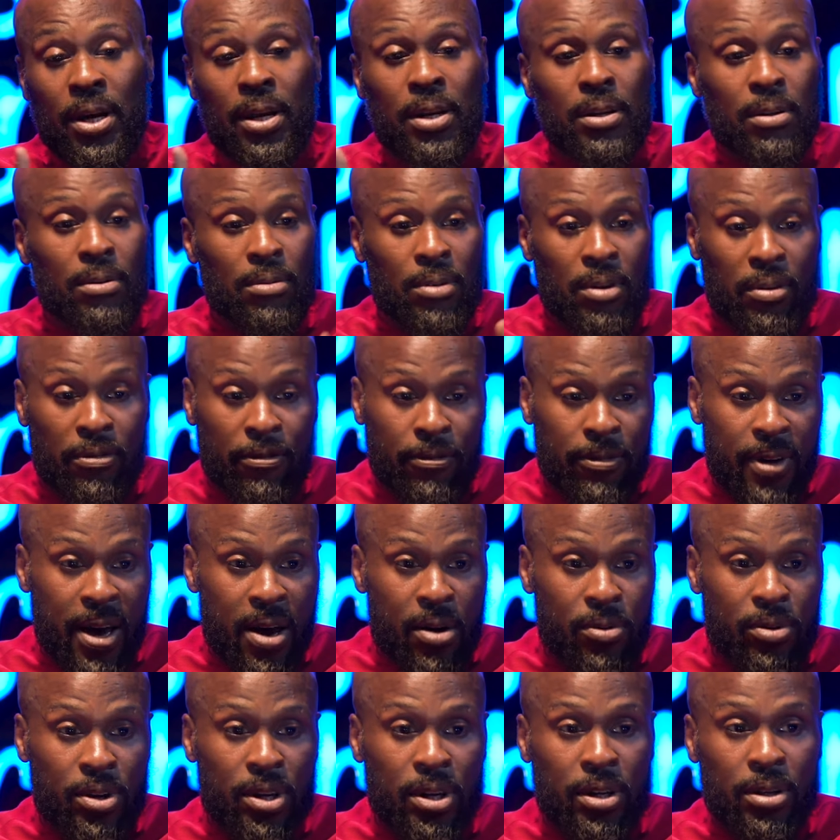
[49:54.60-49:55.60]
then he
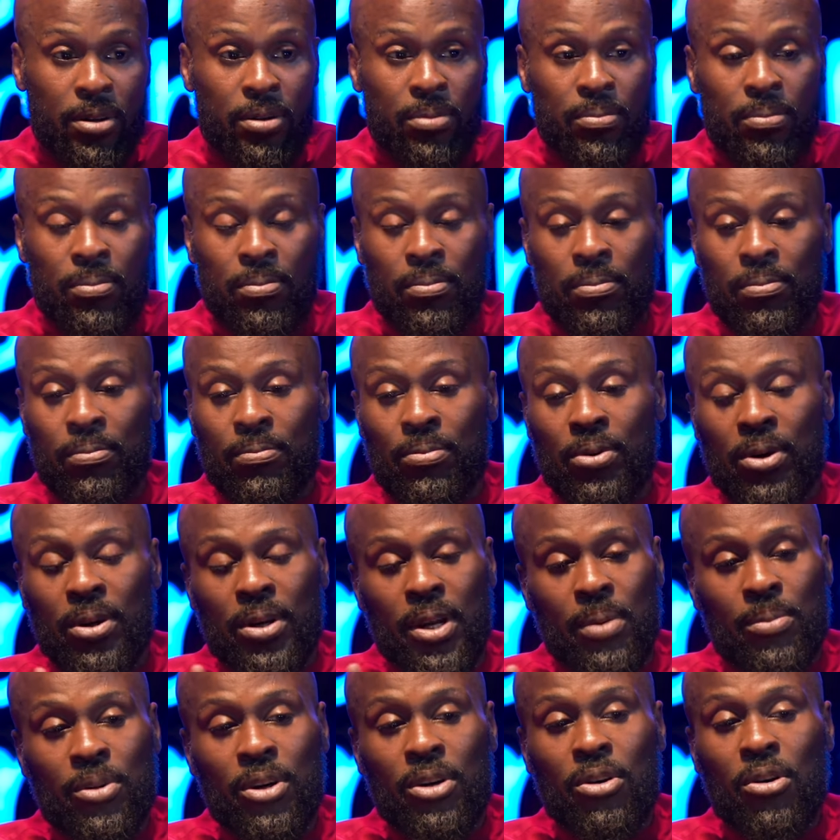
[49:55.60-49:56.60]
found it.
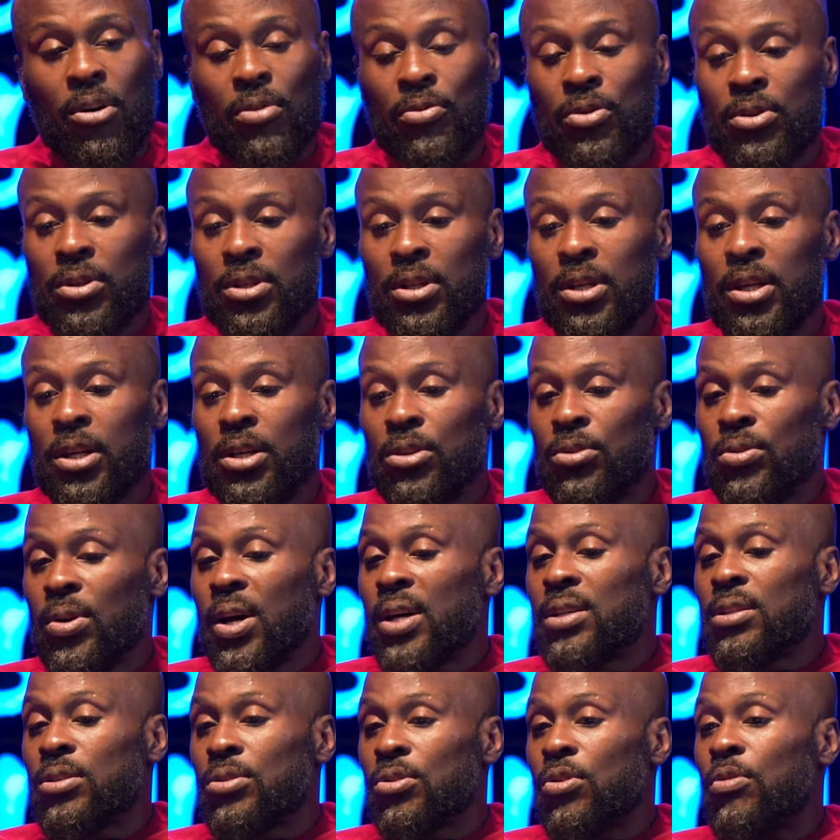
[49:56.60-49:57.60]
But I mean, obviously, he too
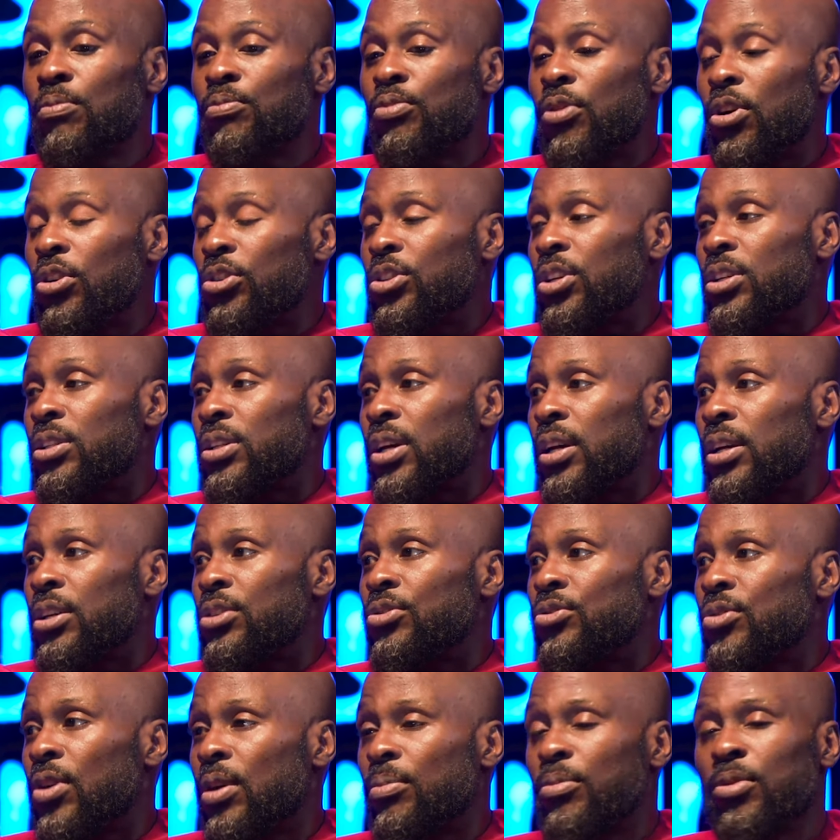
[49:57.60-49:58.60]
has his own projects that
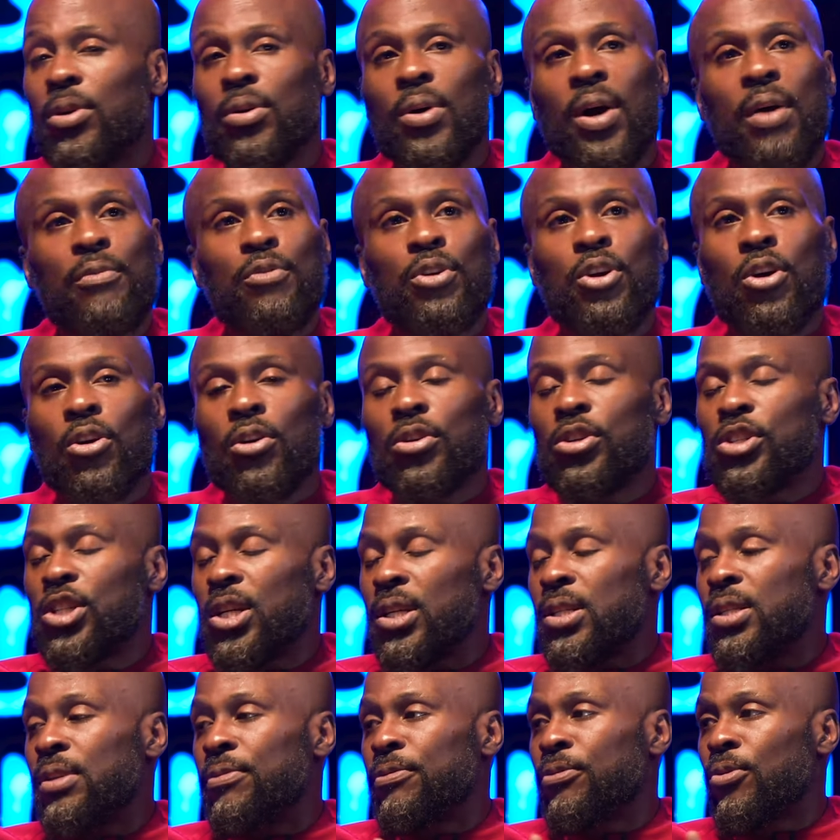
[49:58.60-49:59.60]
he's trying to do. I haven't heard
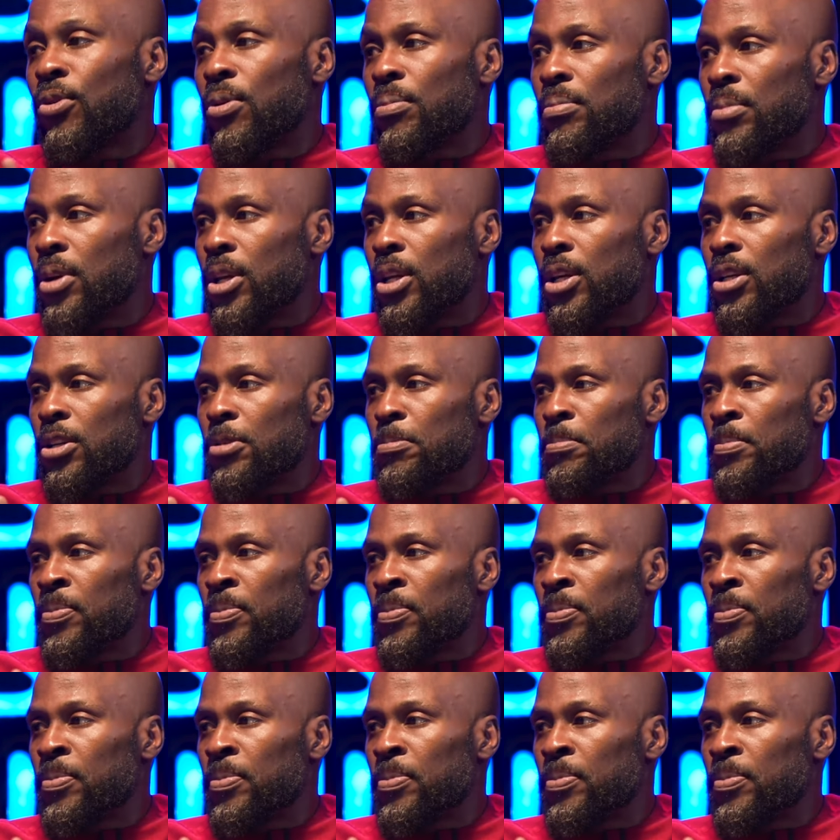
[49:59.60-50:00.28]
Jesse for a minute.